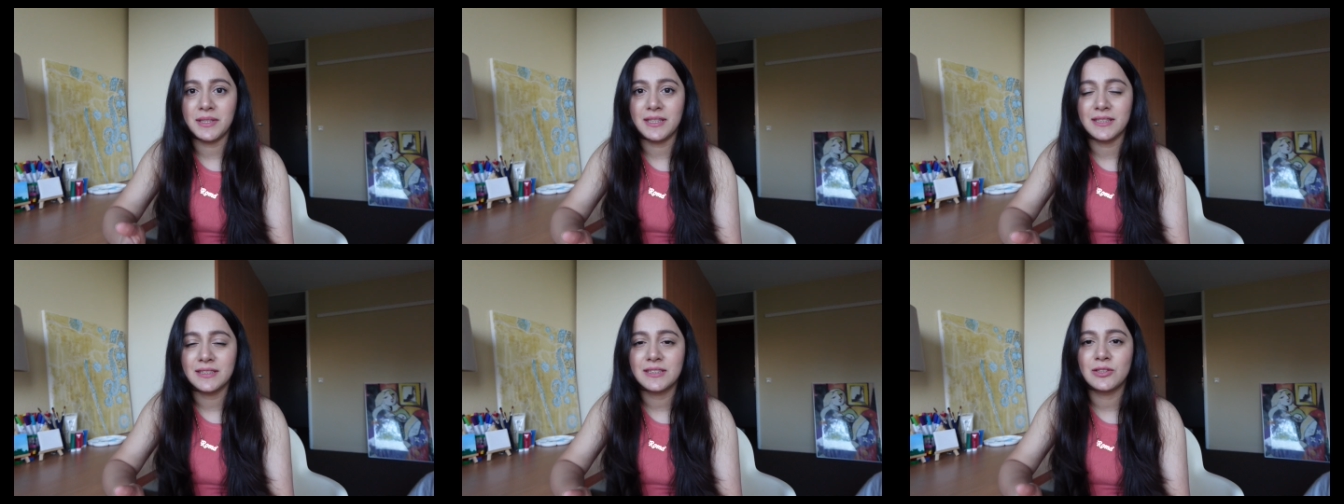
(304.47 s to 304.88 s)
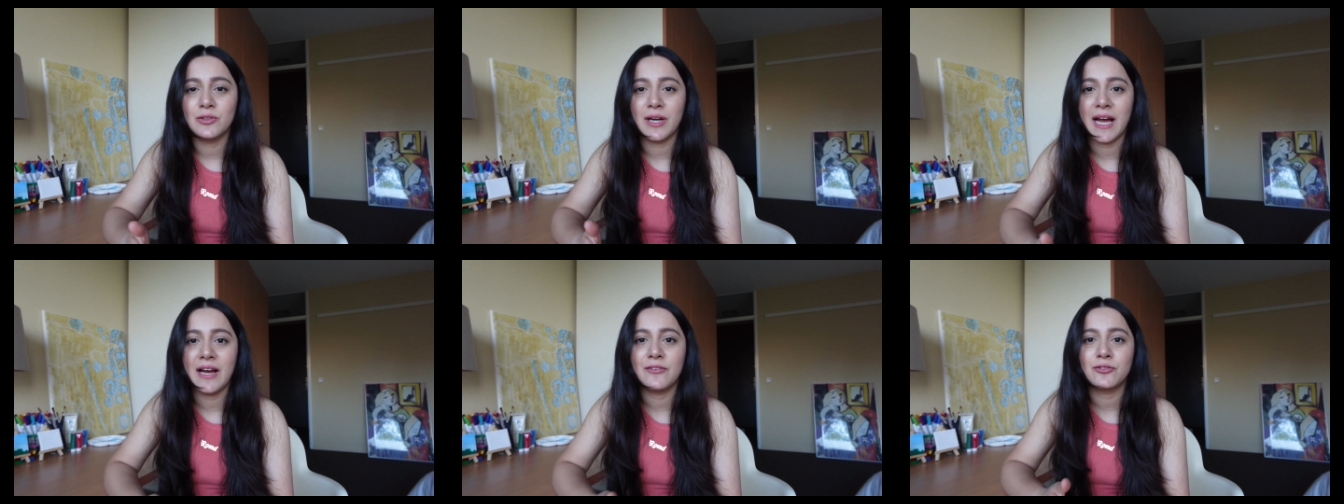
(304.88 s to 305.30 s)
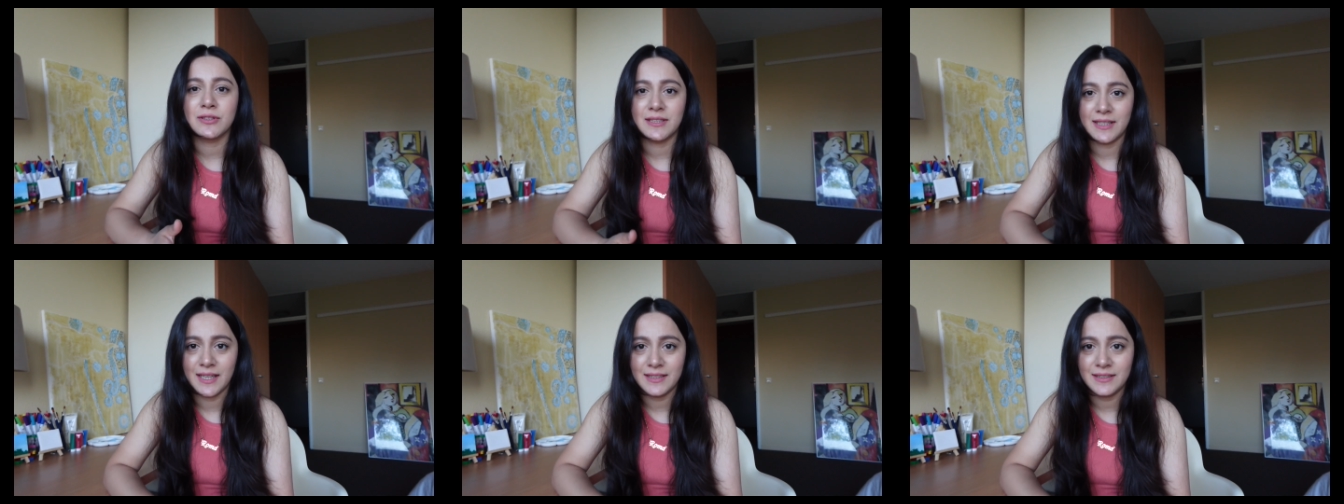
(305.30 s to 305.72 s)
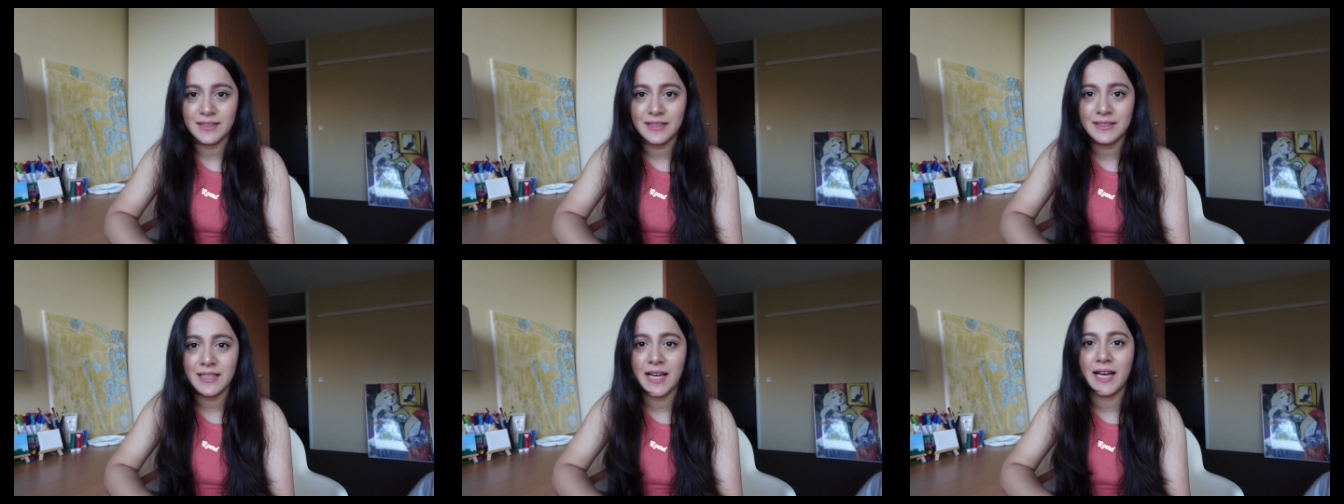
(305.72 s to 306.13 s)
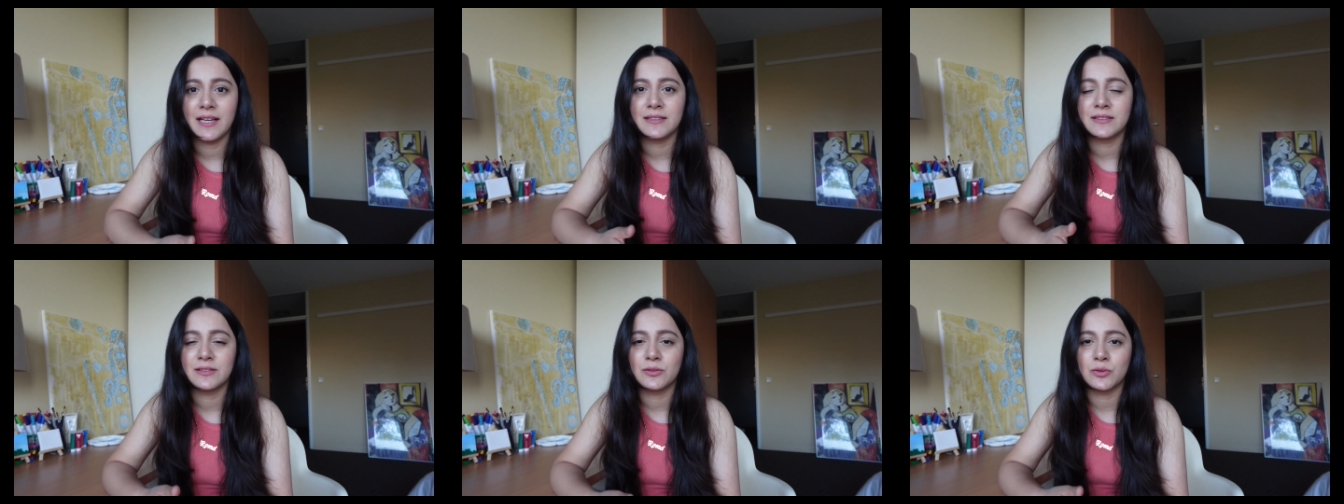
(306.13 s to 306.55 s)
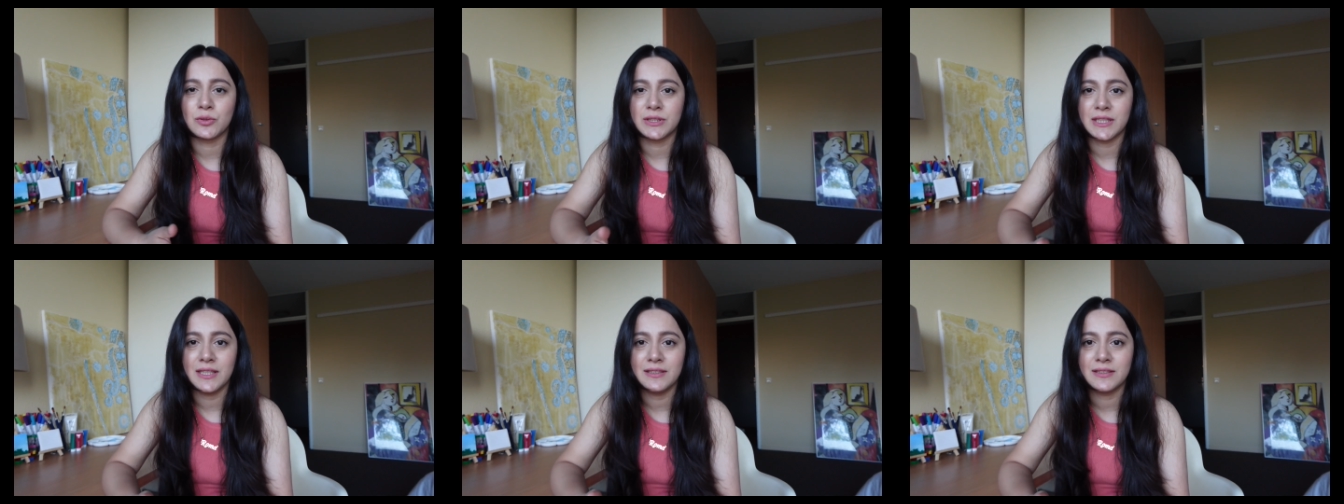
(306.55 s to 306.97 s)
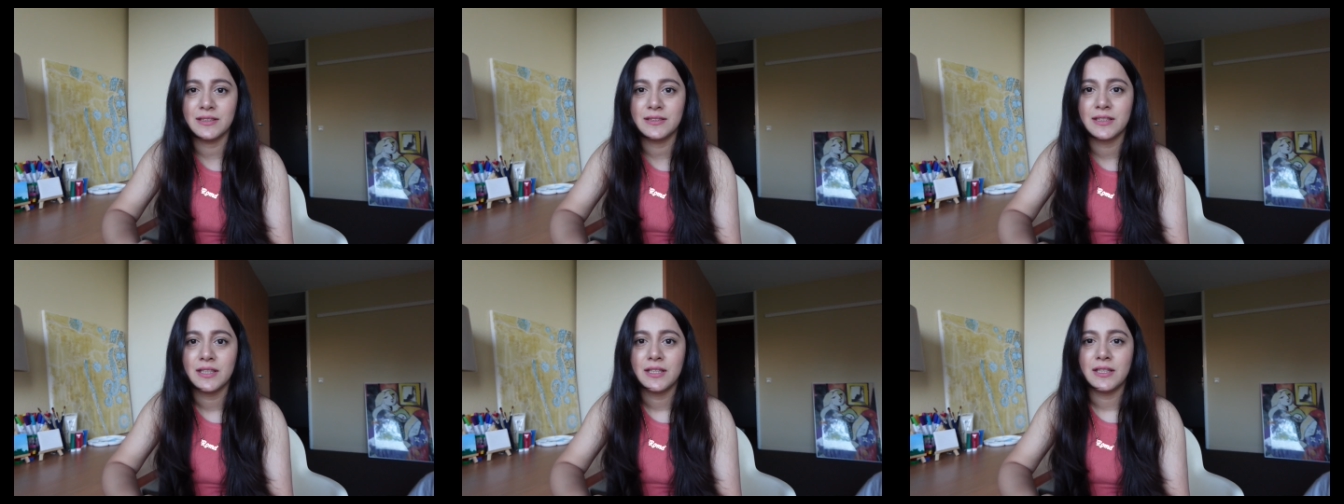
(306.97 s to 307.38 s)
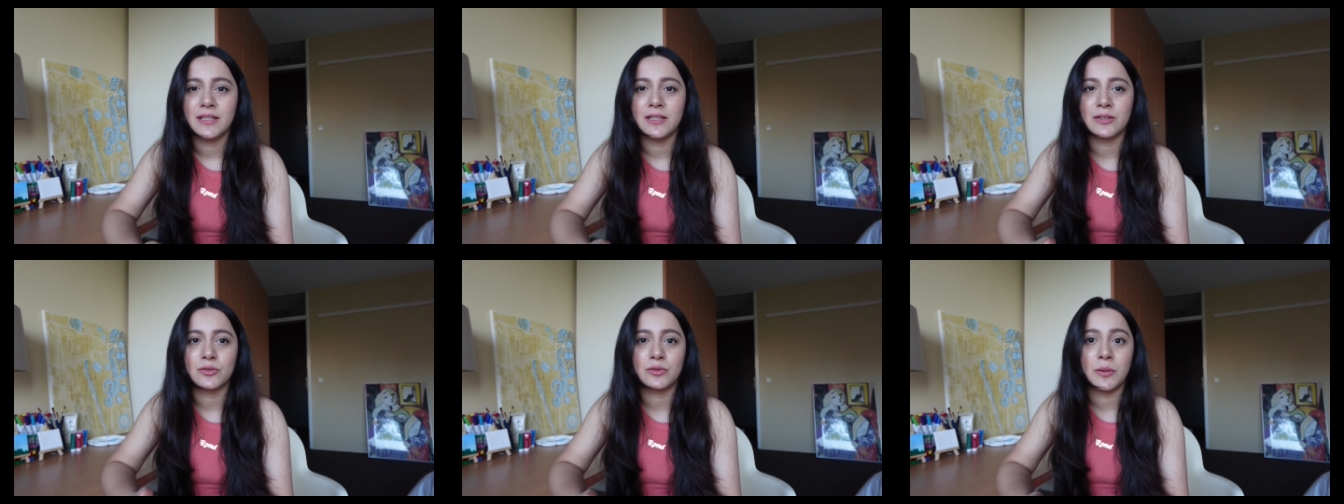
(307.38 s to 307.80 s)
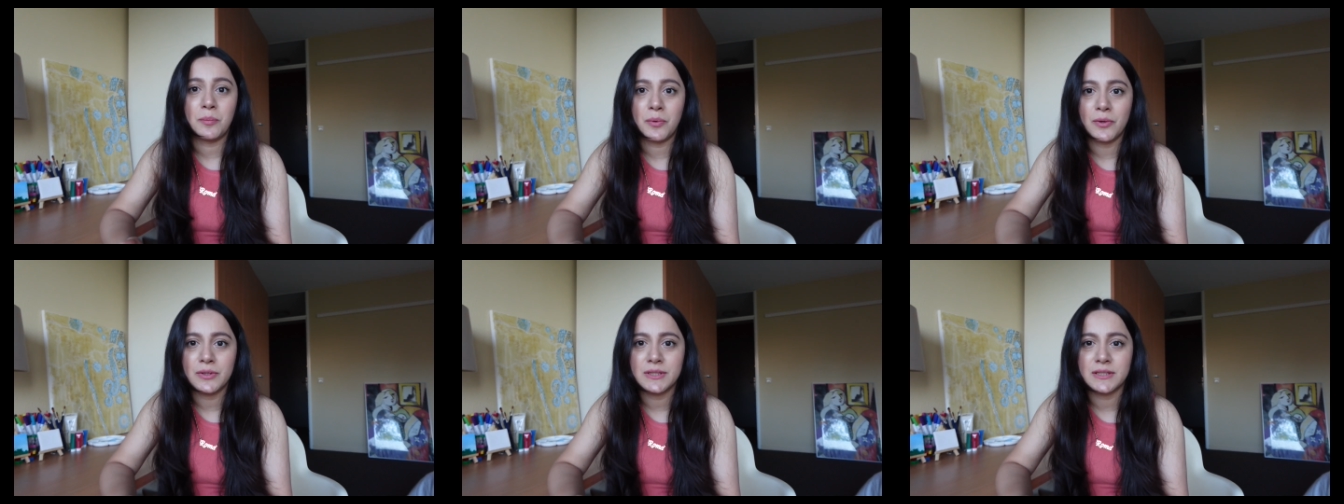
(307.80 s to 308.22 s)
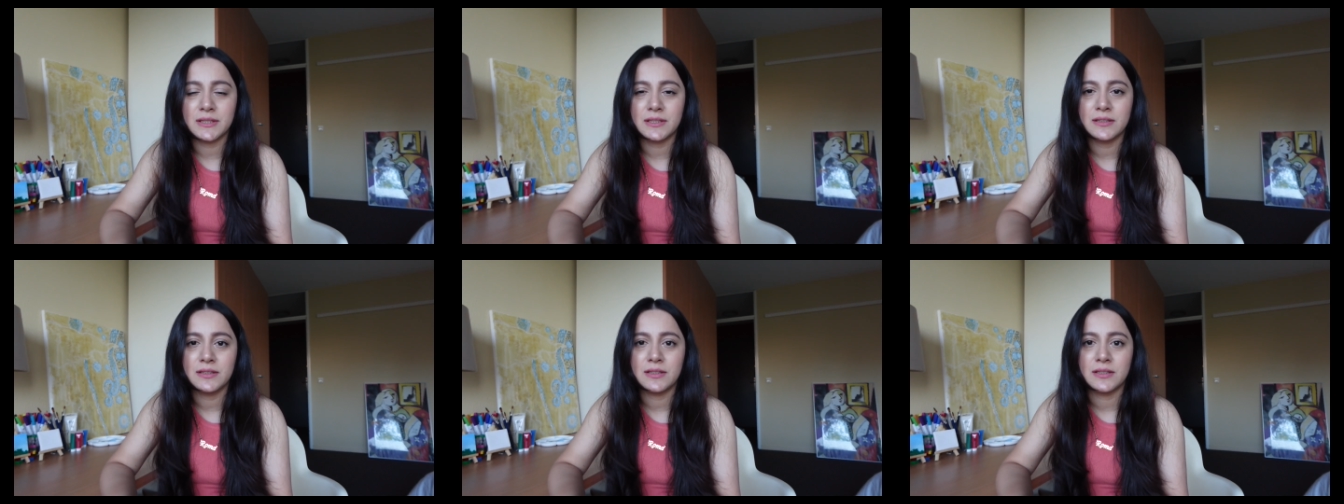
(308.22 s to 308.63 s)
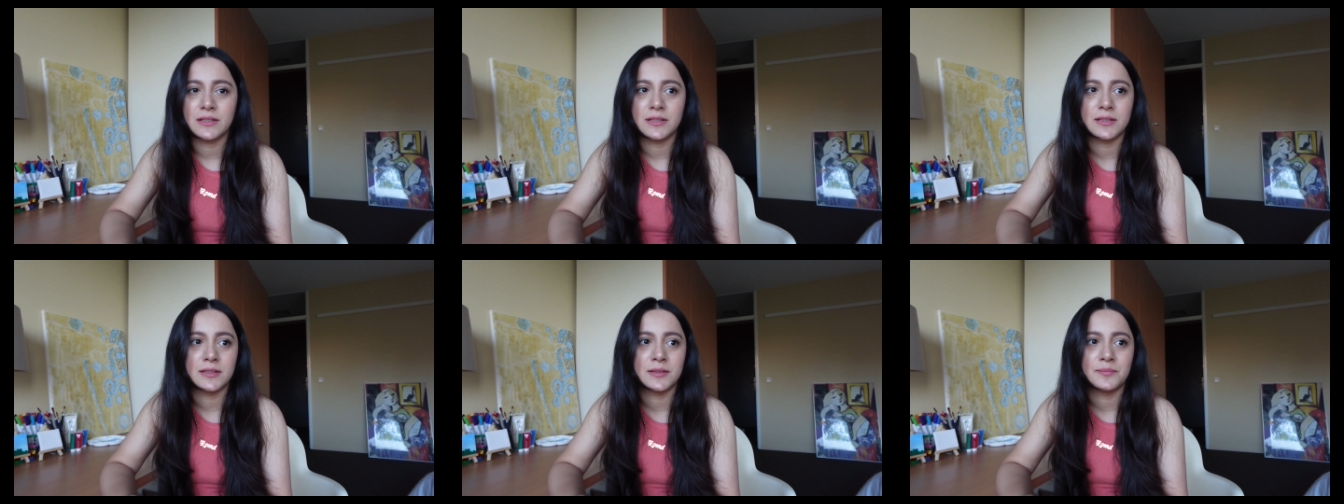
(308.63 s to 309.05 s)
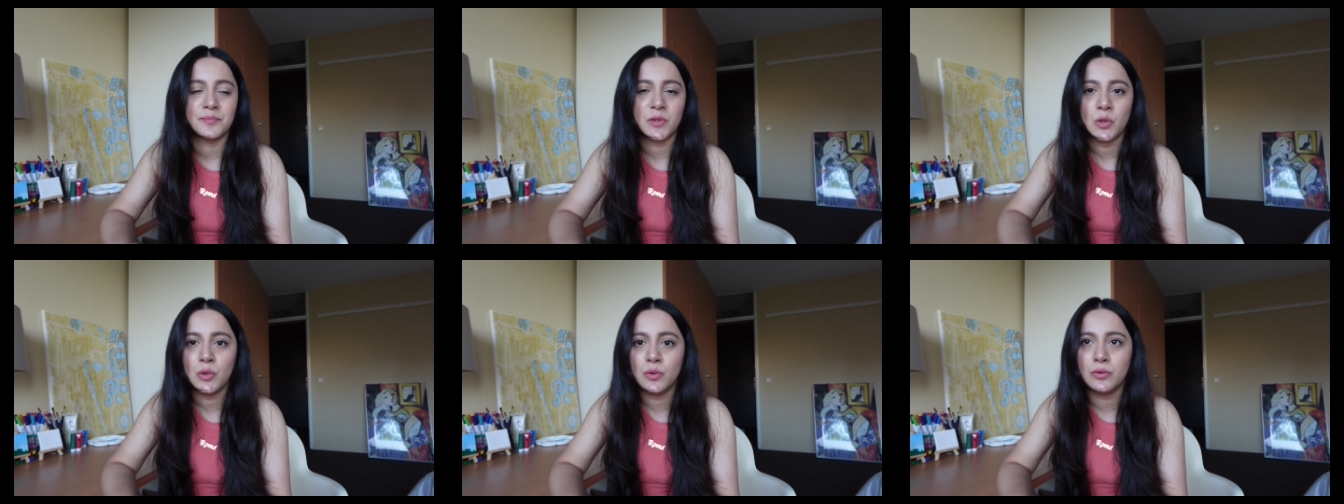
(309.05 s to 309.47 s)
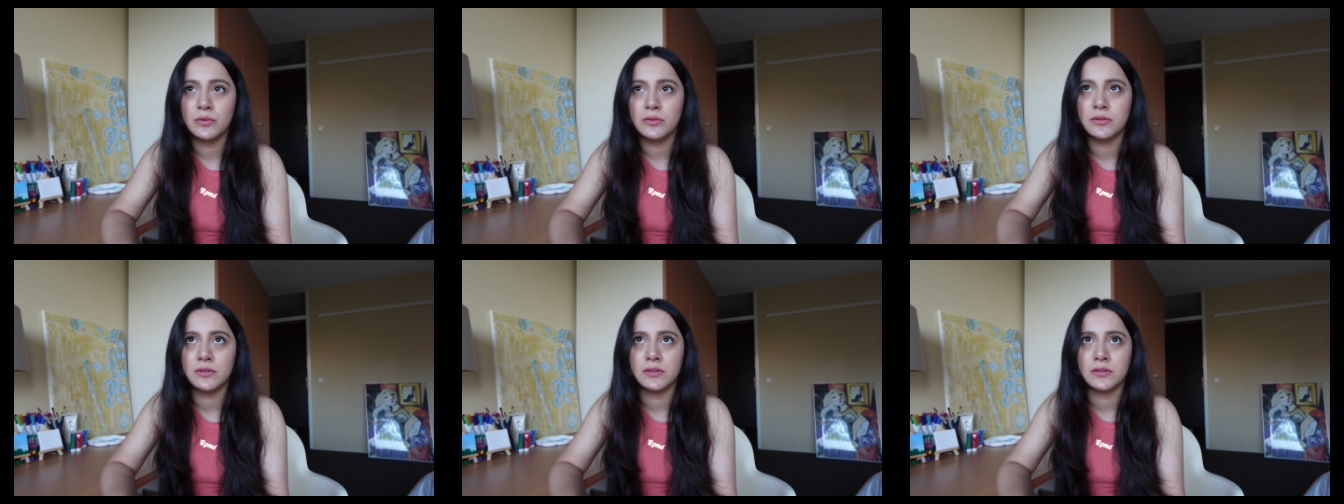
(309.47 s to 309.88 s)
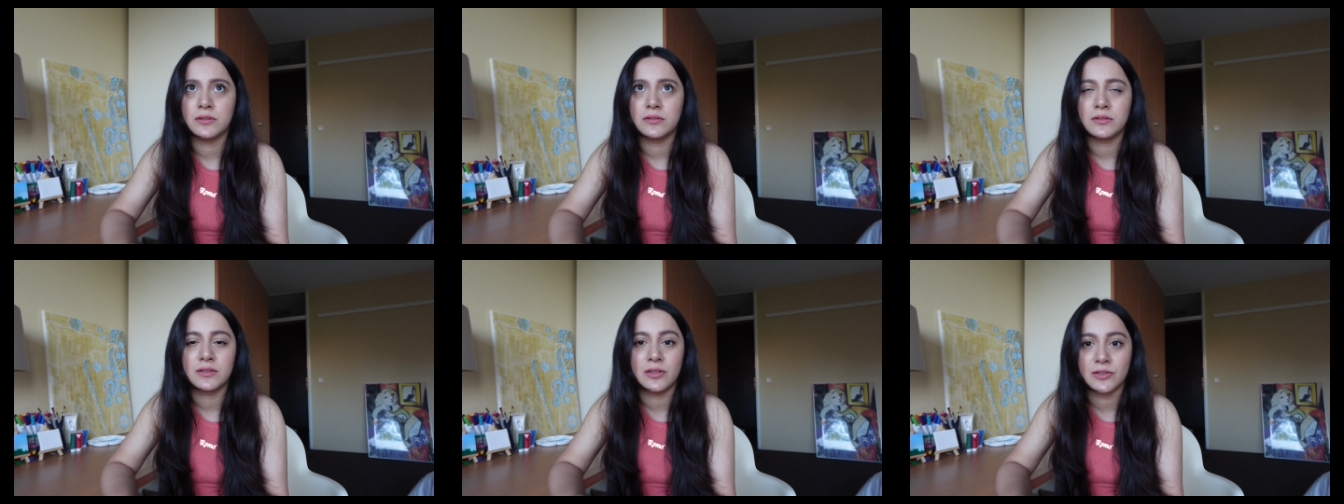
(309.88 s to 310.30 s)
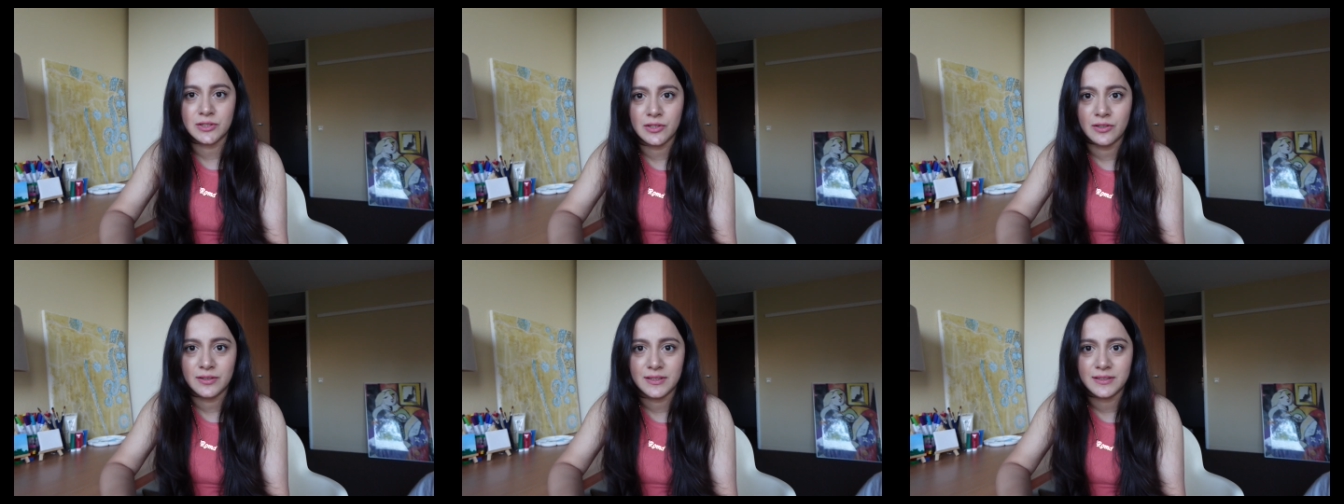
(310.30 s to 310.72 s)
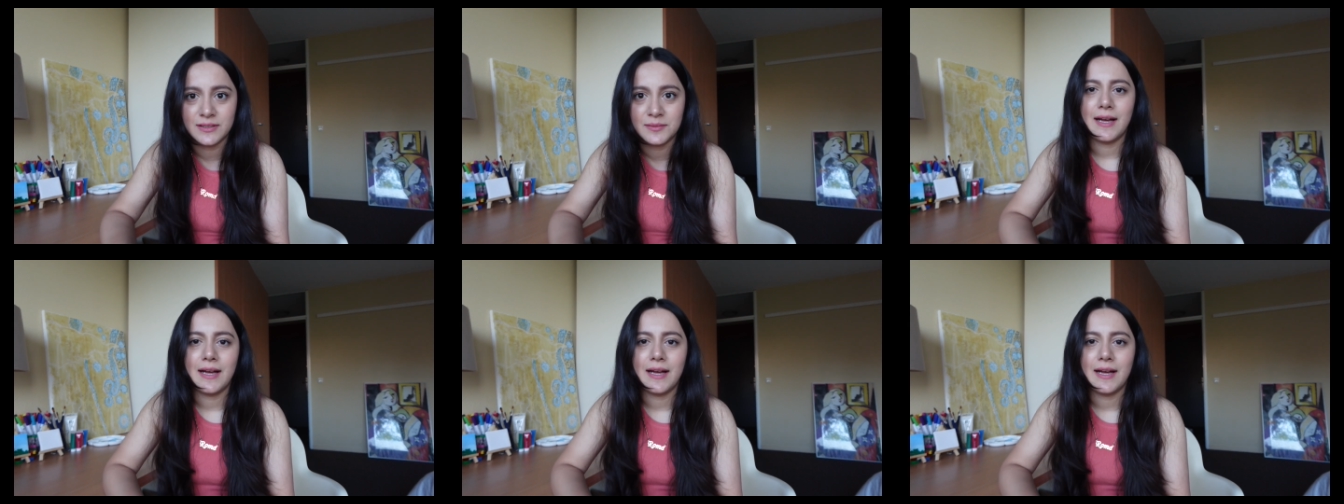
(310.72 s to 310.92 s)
begins you have to get it and to send it to the person who concerned.